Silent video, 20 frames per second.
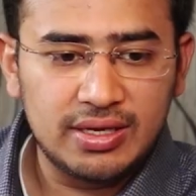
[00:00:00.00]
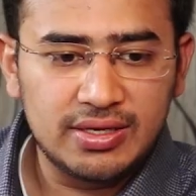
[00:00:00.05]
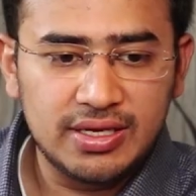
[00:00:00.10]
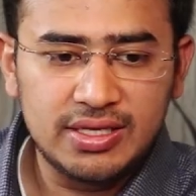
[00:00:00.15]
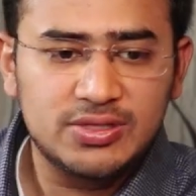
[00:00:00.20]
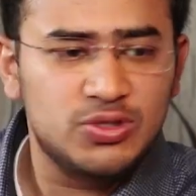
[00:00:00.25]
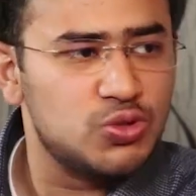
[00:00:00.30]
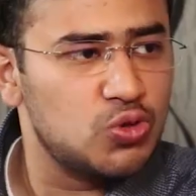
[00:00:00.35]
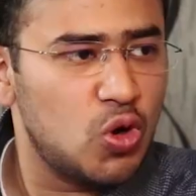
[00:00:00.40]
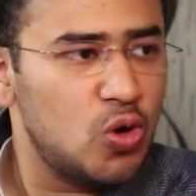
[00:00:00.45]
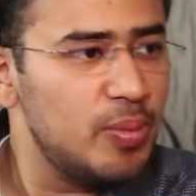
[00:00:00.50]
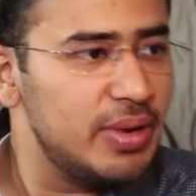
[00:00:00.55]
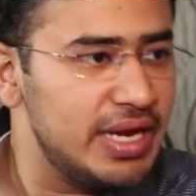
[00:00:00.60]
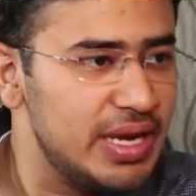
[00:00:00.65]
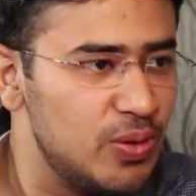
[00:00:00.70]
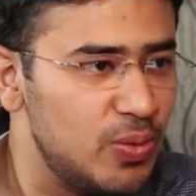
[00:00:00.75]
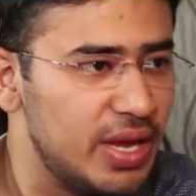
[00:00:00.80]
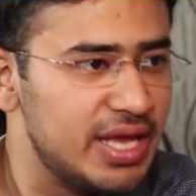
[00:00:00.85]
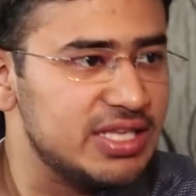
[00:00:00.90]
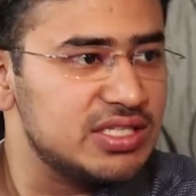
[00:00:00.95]
in so
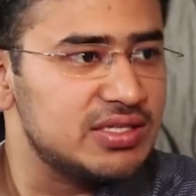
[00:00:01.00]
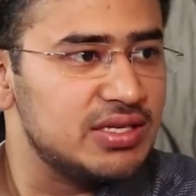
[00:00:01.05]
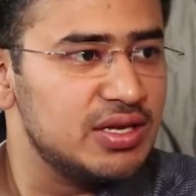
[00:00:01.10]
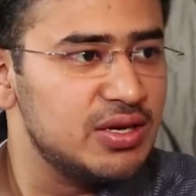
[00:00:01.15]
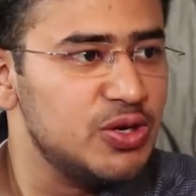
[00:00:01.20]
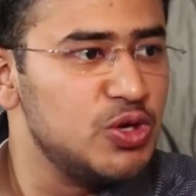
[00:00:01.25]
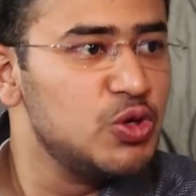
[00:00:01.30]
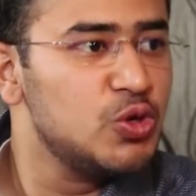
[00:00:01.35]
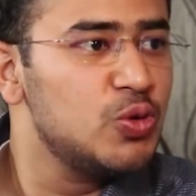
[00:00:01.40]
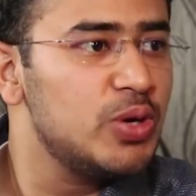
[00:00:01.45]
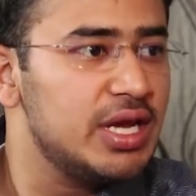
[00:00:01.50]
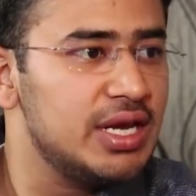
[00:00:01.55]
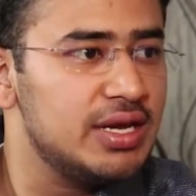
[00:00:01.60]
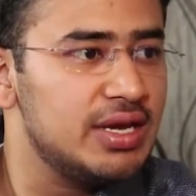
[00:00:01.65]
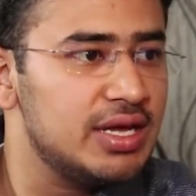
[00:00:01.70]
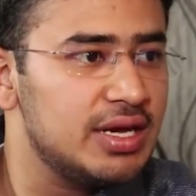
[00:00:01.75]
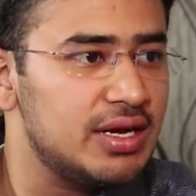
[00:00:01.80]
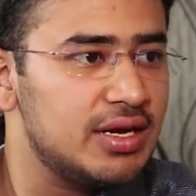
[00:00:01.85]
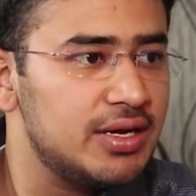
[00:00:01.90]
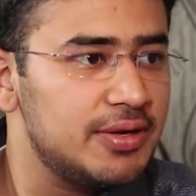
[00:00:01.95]
many ways, New
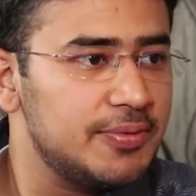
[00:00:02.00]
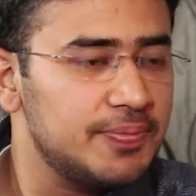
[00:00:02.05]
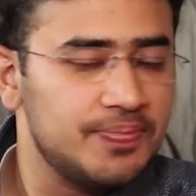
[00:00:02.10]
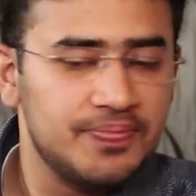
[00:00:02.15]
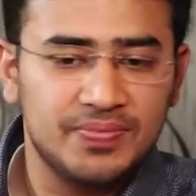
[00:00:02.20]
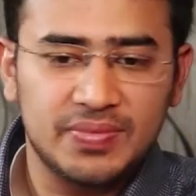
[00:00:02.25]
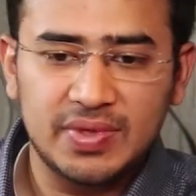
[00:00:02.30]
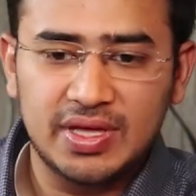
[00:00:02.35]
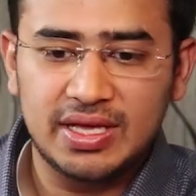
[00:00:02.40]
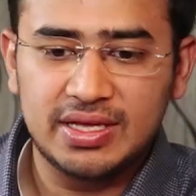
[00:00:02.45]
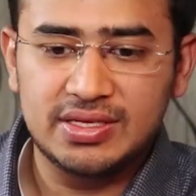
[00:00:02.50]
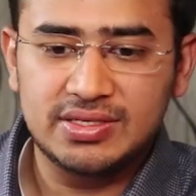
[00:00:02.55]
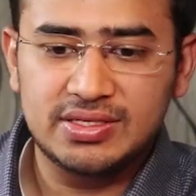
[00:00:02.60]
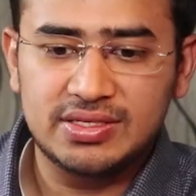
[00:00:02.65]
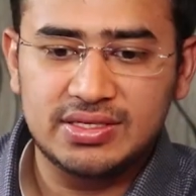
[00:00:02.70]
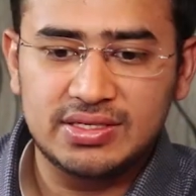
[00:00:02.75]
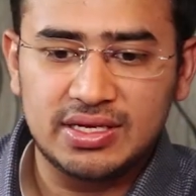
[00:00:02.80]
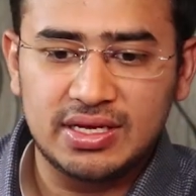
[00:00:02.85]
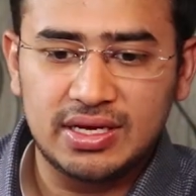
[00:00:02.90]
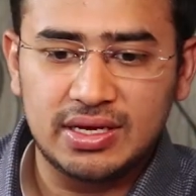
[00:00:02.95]
India
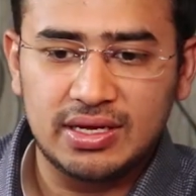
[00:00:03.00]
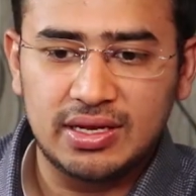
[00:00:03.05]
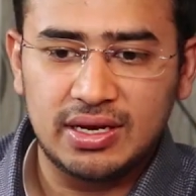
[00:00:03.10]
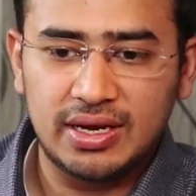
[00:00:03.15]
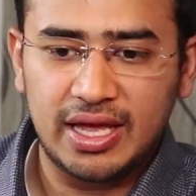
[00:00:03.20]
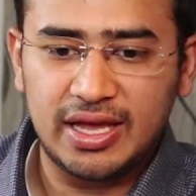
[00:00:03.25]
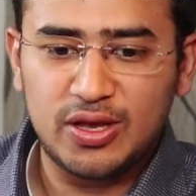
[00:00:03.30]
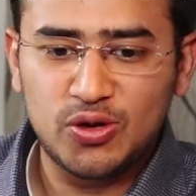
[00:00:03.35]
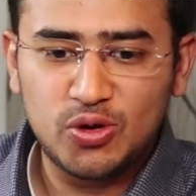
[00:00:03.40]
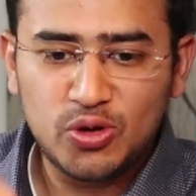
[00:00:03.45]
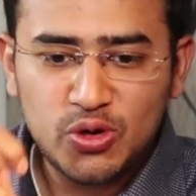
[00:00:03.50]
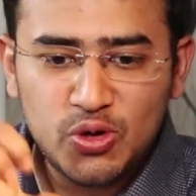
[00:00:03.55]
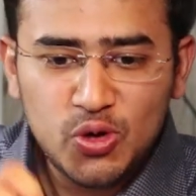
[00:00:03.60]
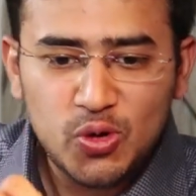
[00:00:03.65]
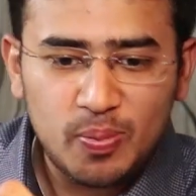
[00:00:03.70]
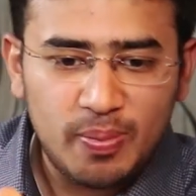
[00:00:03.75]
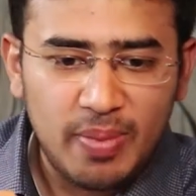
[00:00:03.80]
is like, New